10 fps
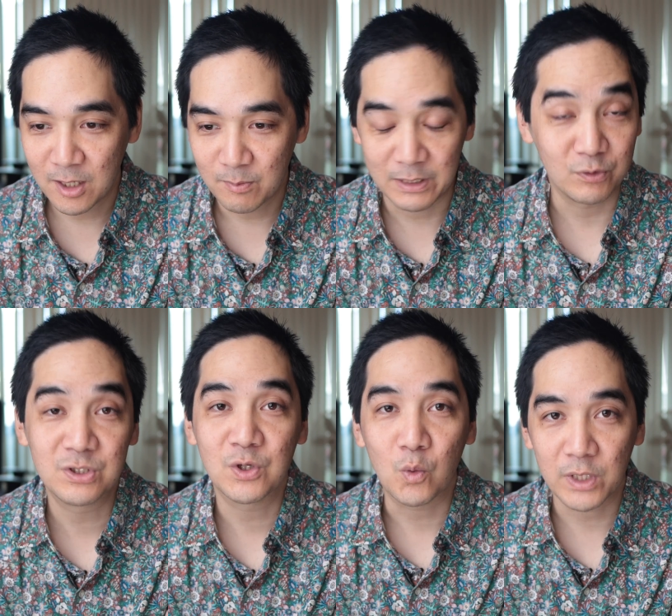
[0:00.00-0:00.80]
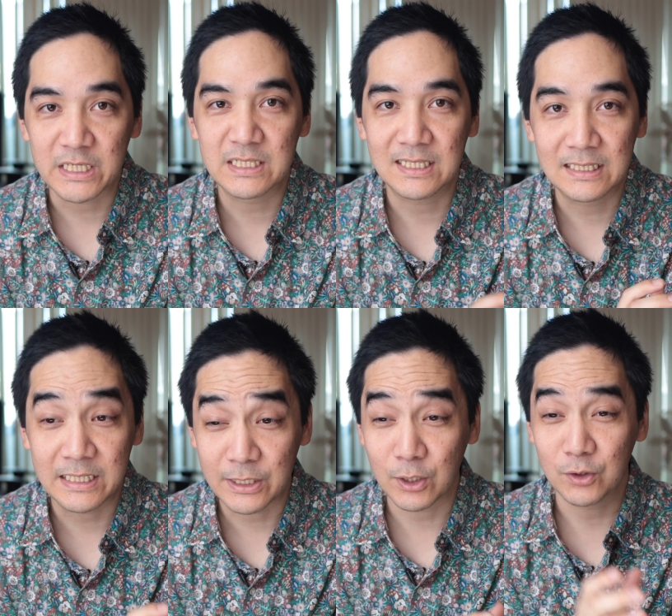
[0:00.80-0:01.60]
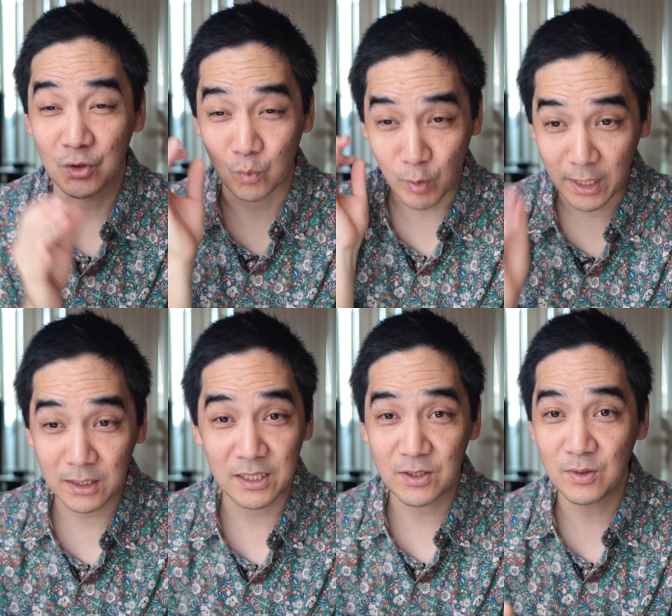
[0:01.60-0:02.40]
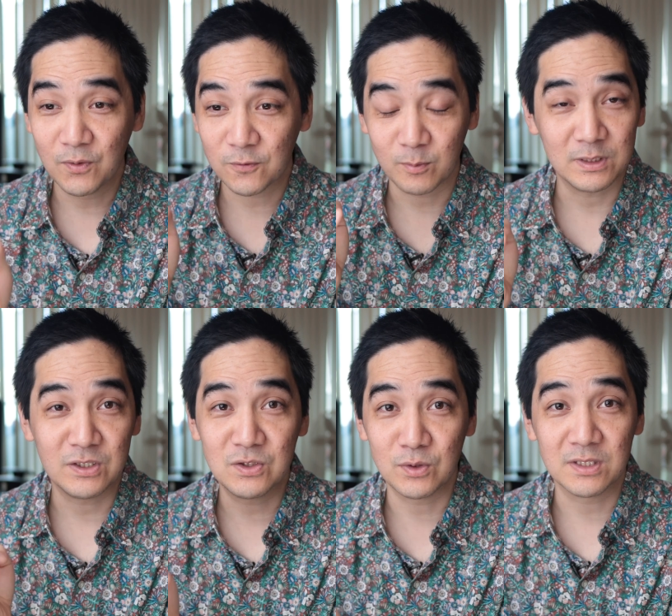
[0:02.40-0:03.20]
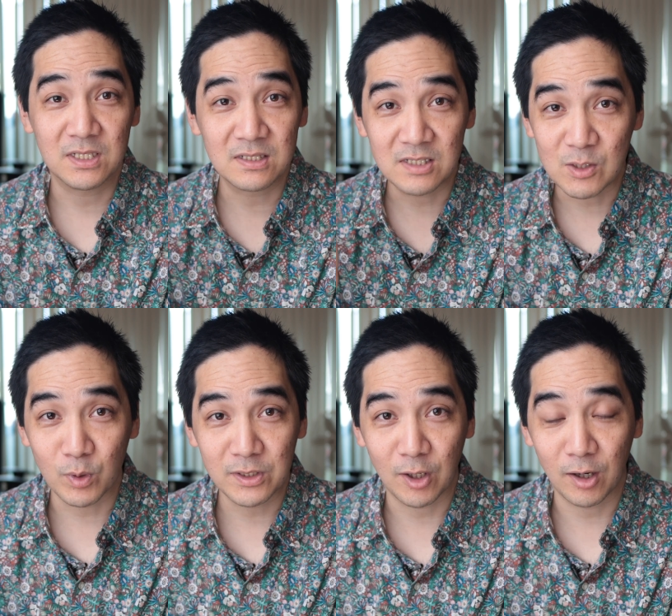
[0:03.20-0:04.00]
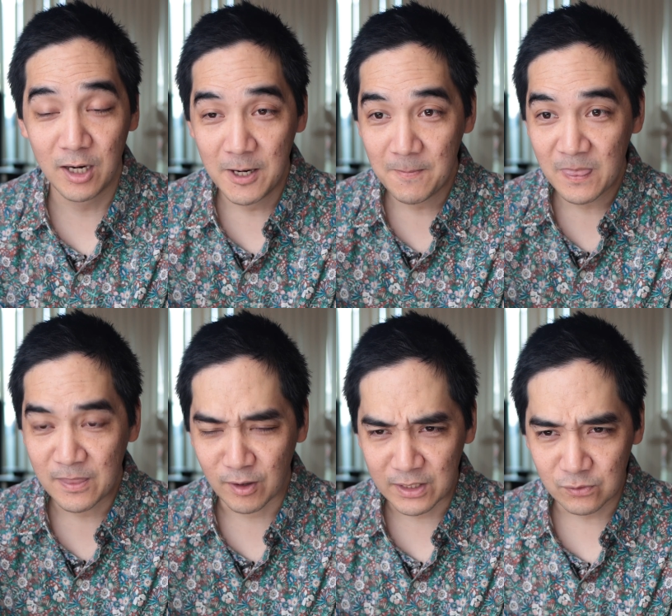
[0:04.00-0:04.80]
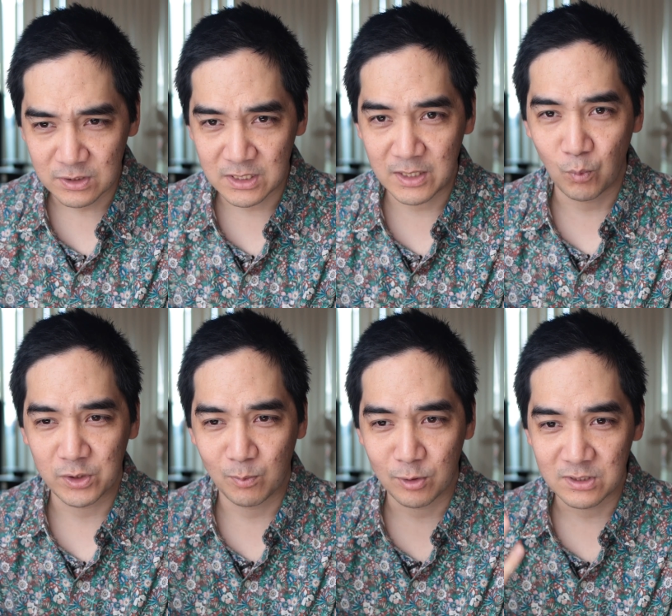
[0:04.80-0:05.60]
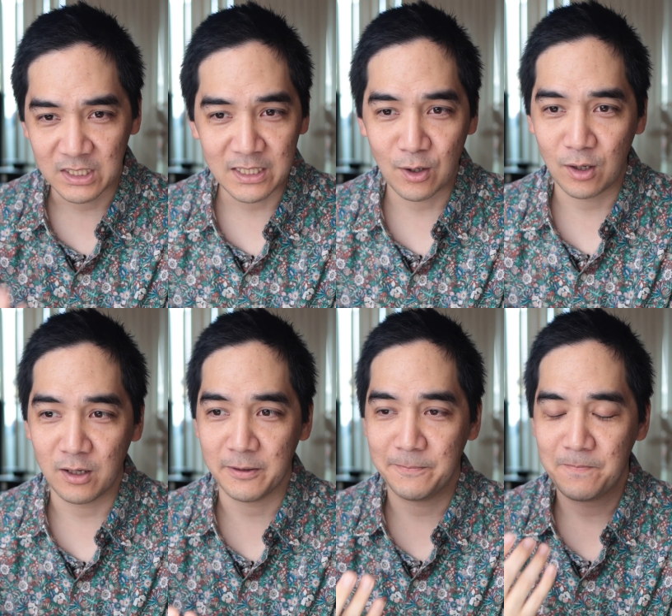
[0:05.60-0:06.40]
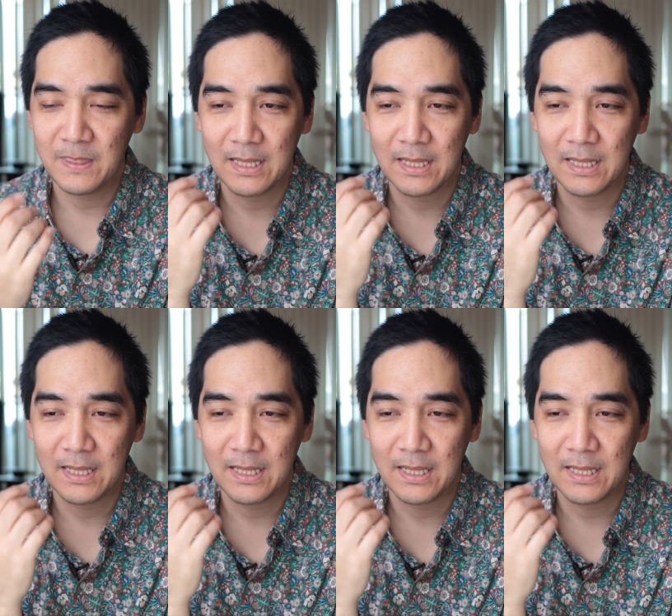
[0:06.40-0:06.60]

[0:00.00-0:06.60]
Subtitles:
But it was so nice to hear directly from these students, to see what they're interested in, what they're presenting on.